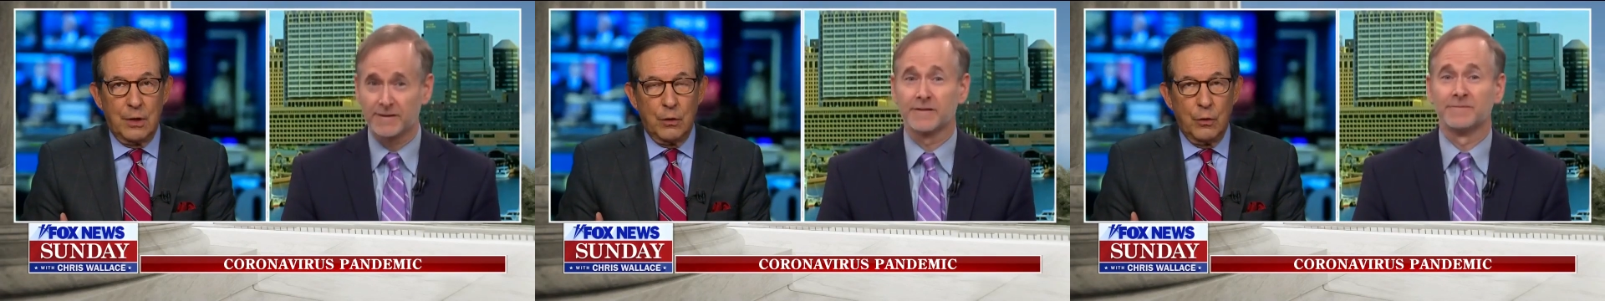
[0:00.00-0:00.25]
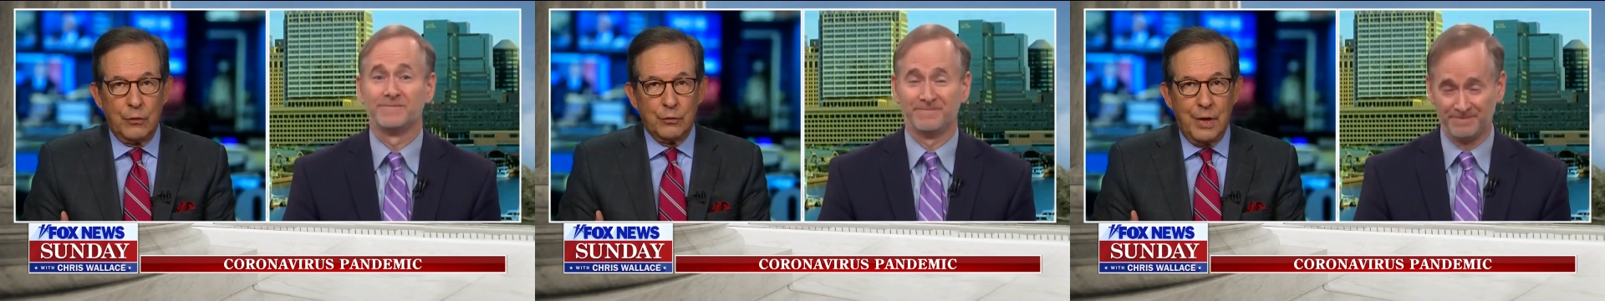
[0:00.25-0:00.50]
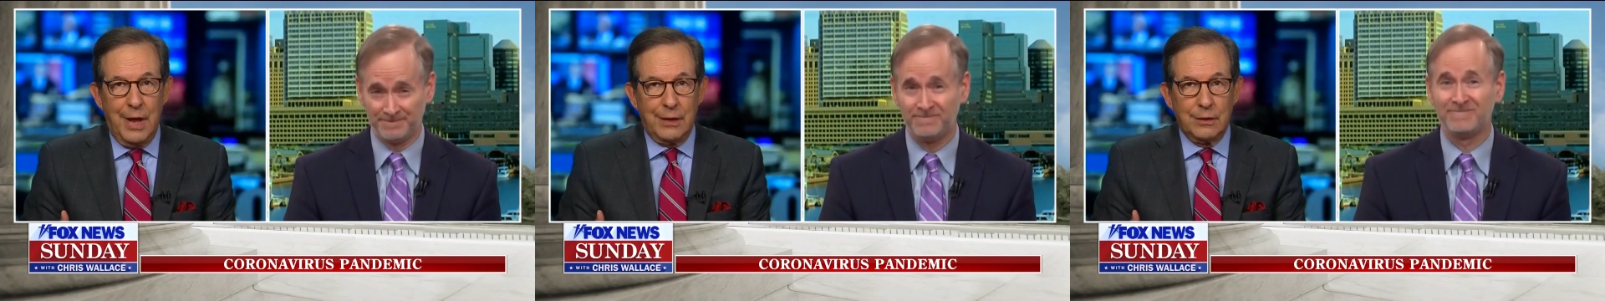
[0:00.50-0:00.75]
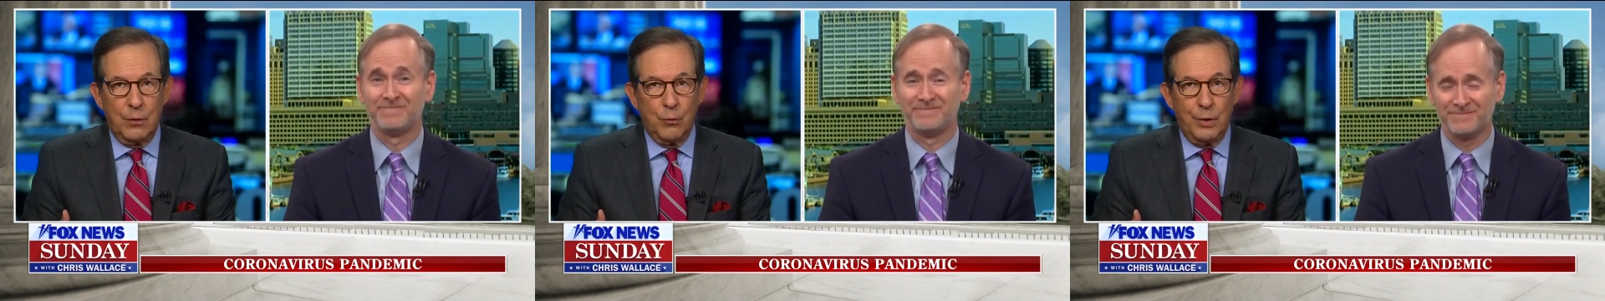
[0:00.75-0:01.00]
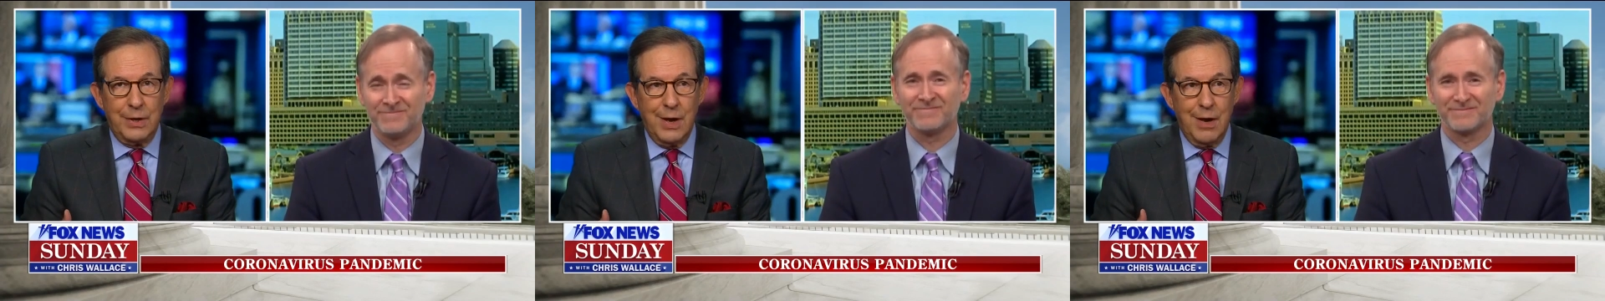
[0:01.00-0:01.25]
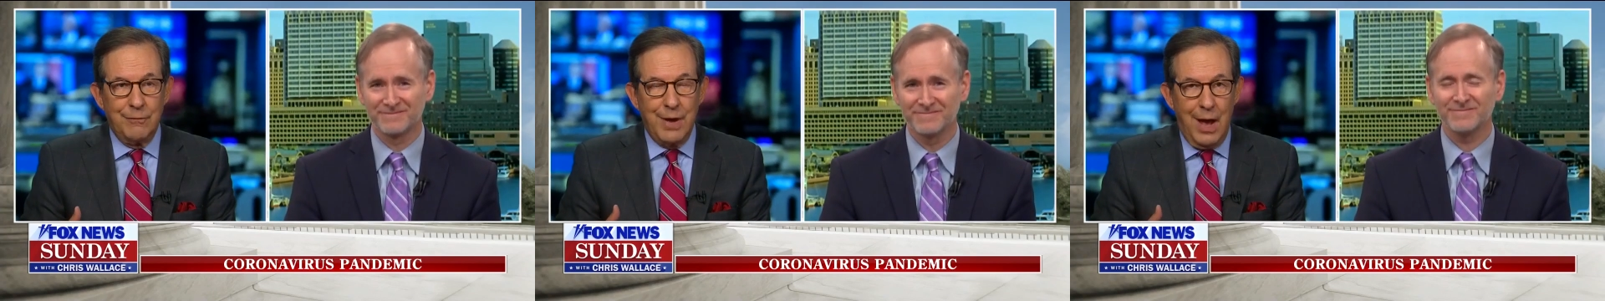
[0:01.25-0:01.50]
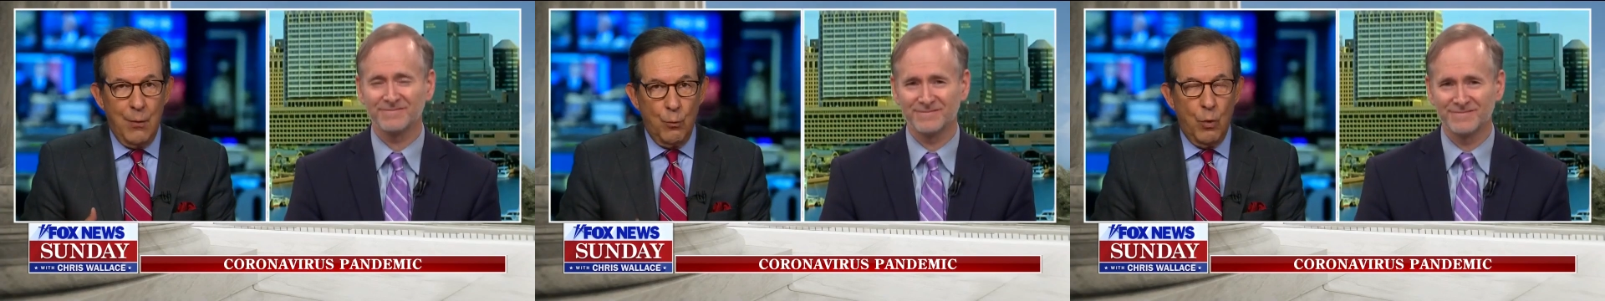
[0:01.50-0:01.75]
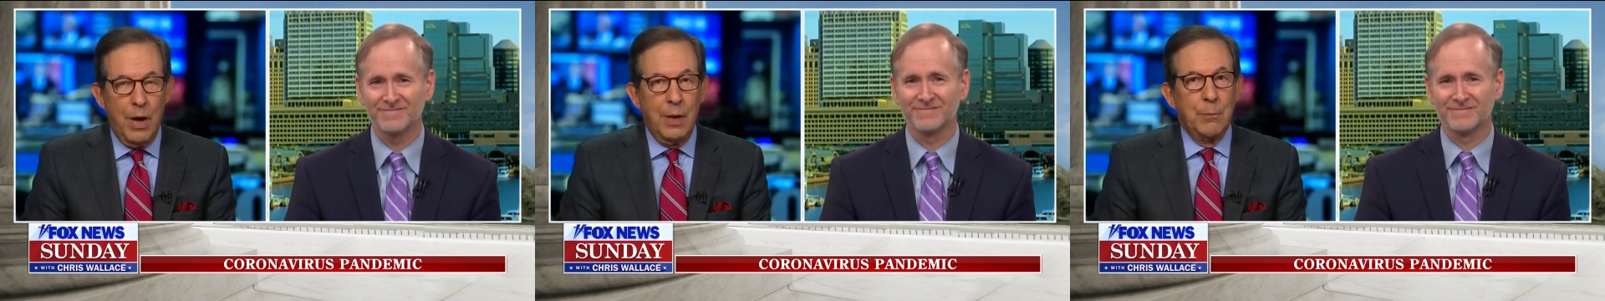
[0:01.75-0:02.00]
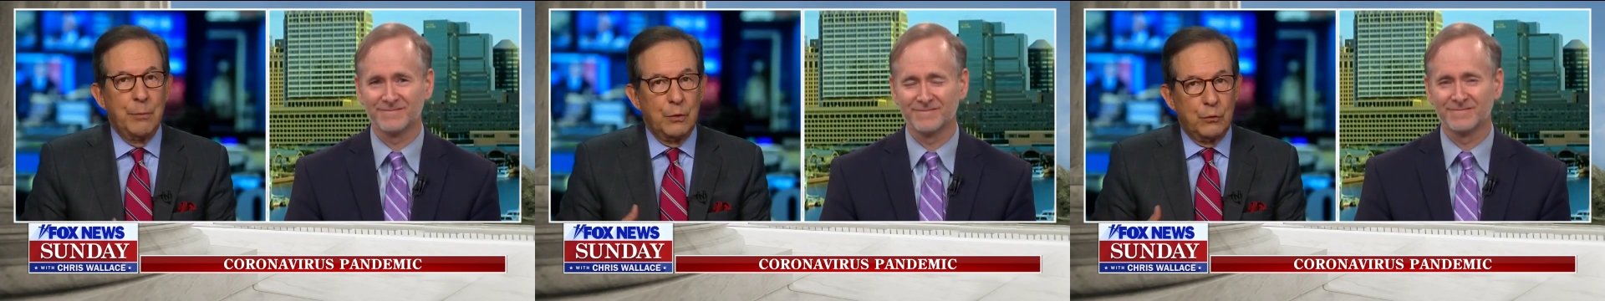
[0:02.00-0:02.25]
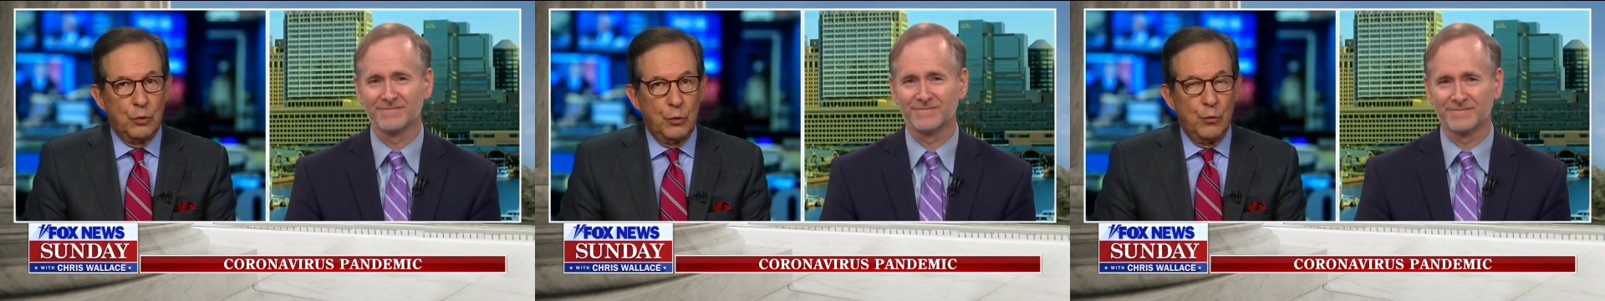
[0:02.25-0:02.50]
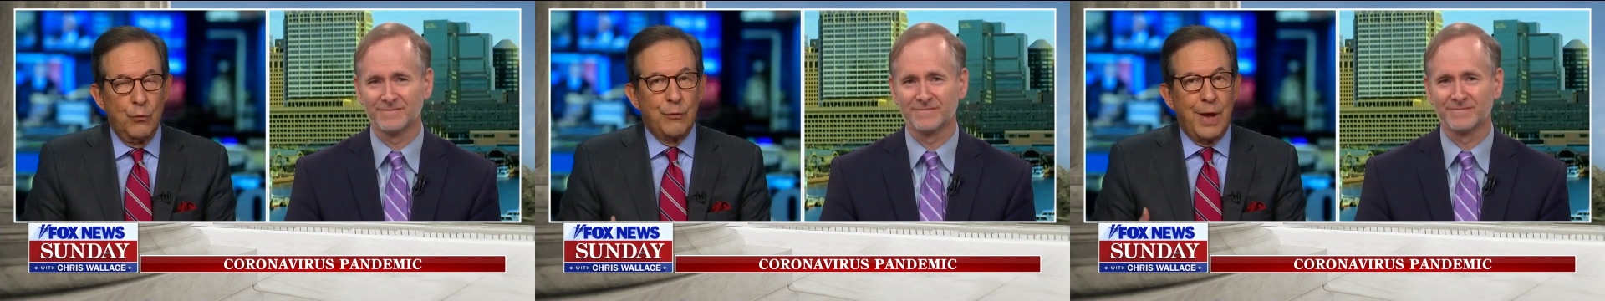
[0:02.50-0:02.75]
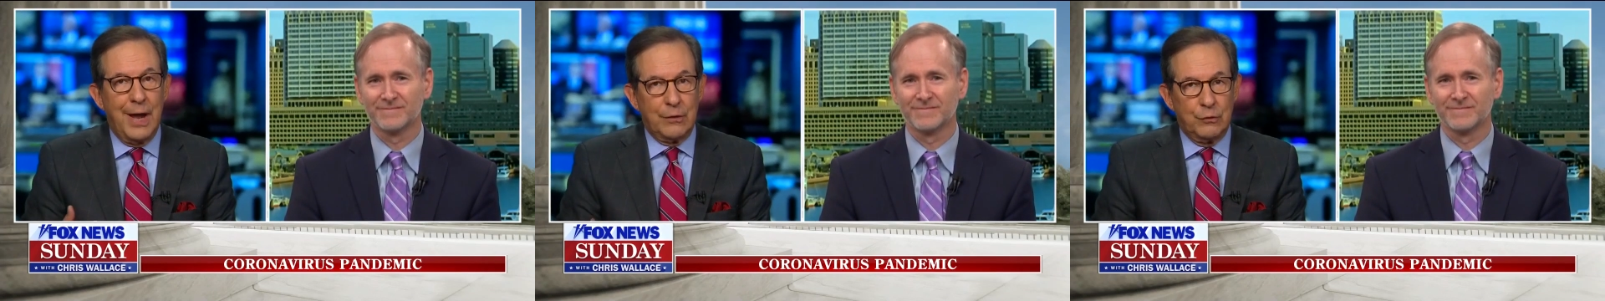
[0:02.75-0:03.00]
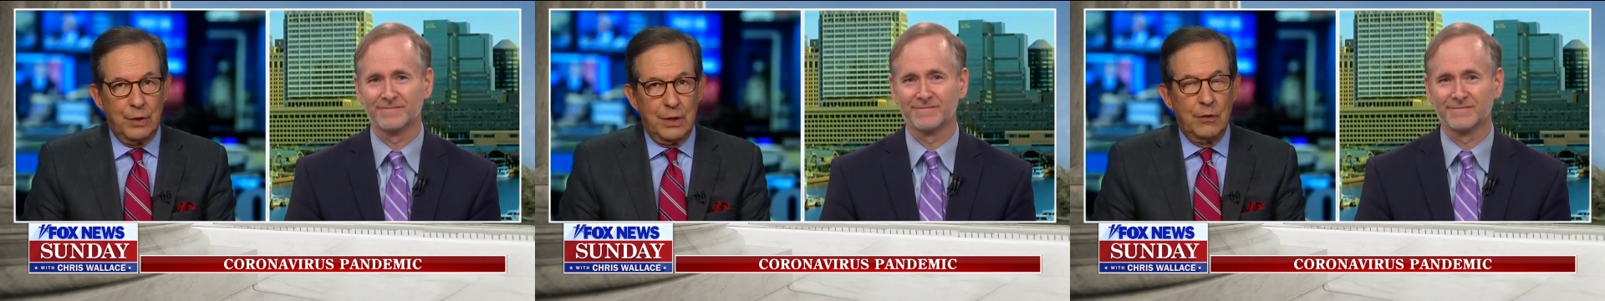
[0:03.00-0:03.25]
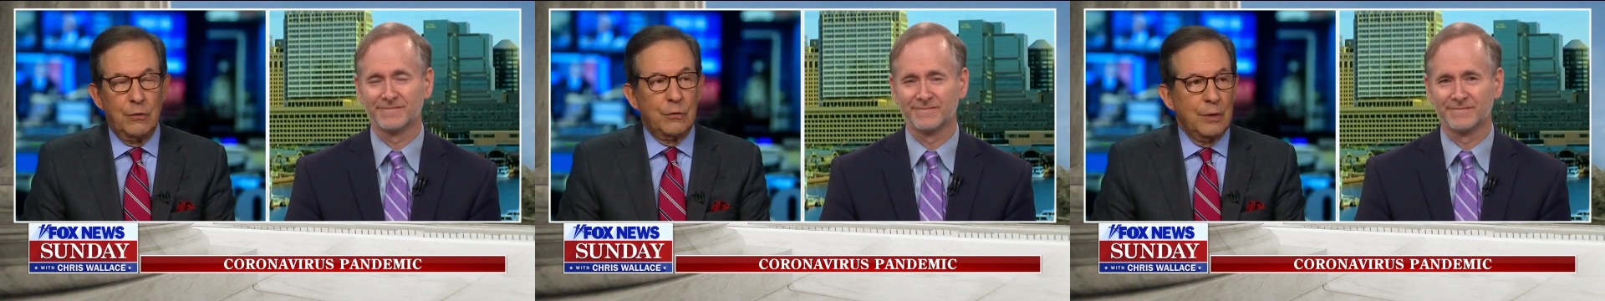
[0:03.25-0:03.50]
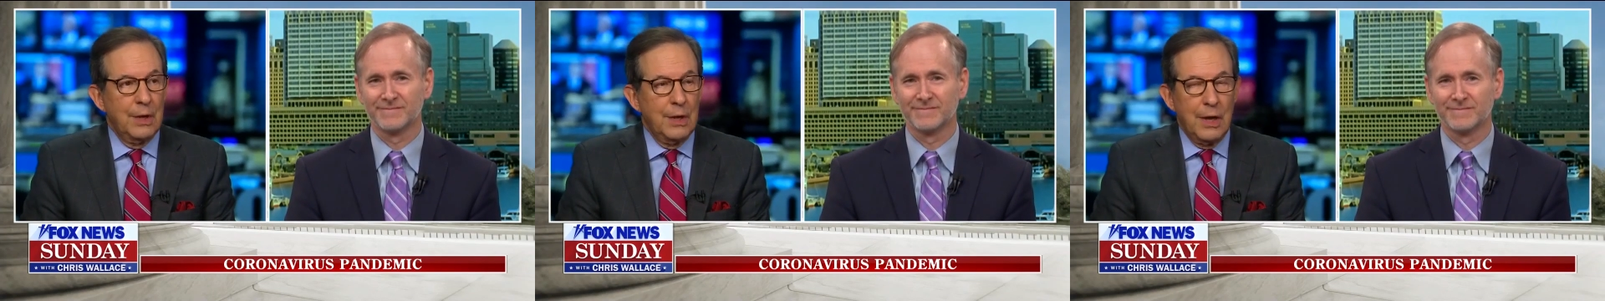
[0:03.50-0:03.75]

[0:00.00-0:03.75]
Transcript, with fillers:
Speaker 1: that it looks like that we have not one but two vaccines